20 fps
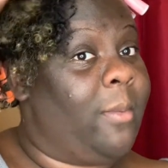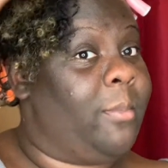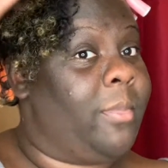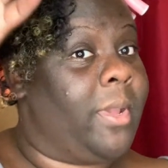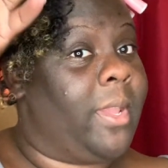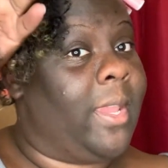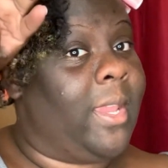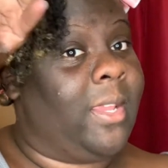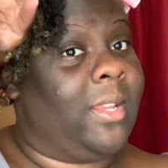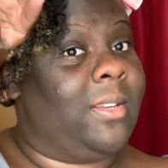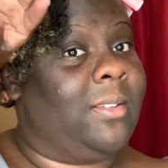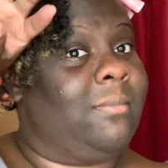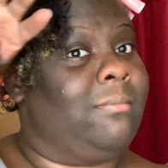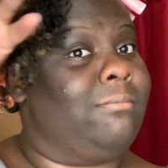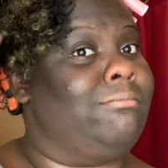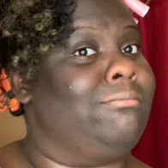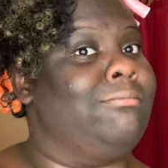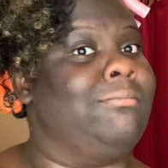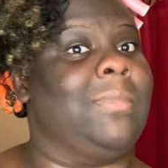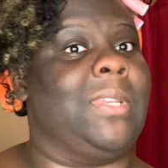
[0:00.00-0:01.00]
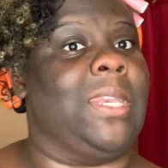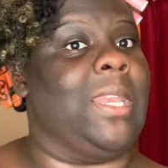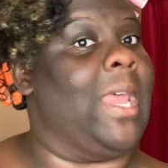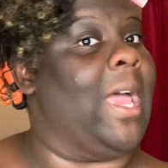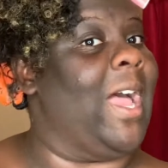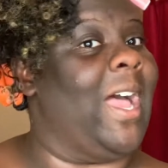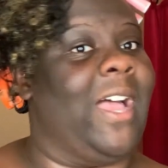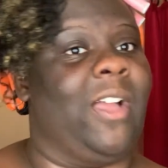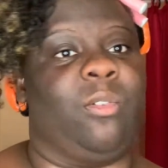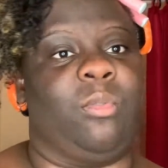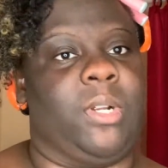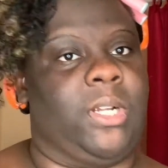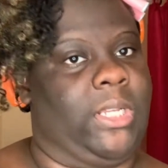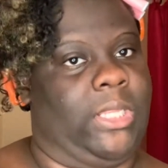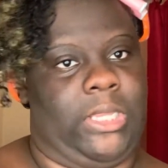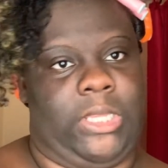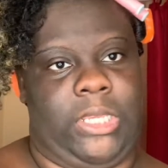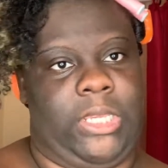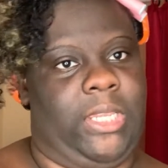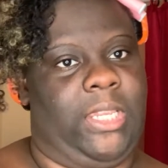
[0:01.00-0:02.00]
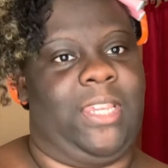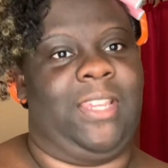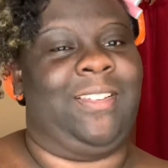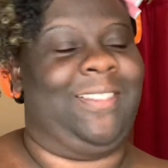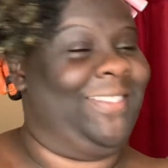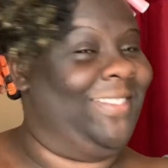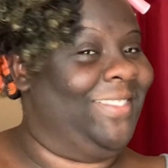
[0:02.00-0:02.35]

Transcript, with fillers: but not really.